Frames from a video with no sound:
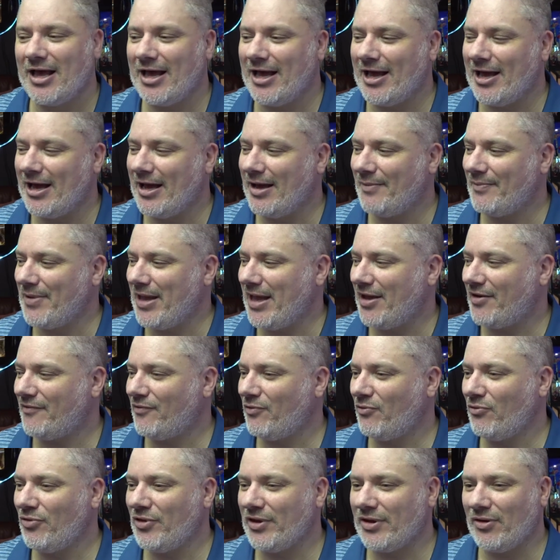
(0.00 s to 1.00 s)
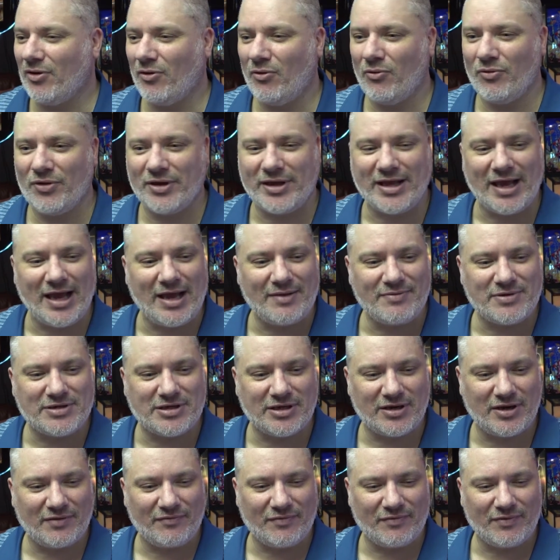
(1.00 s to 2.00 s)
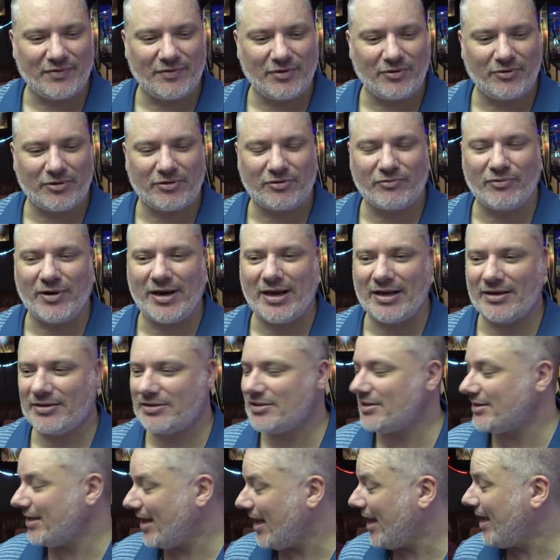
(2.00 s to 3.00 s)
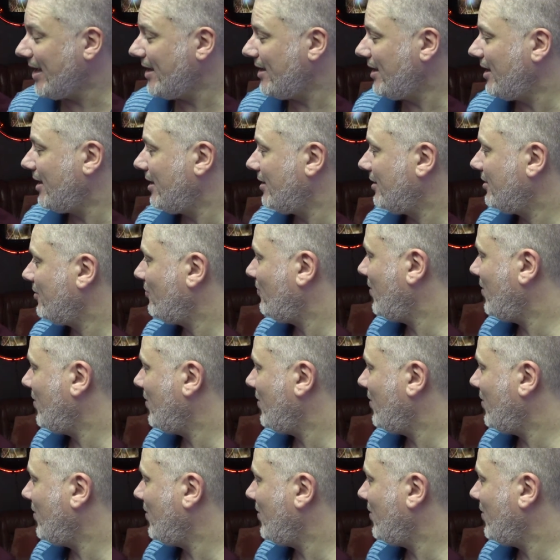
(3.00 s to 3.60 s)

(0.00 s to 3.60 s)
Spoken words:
Out of all the games that I've looked around today and the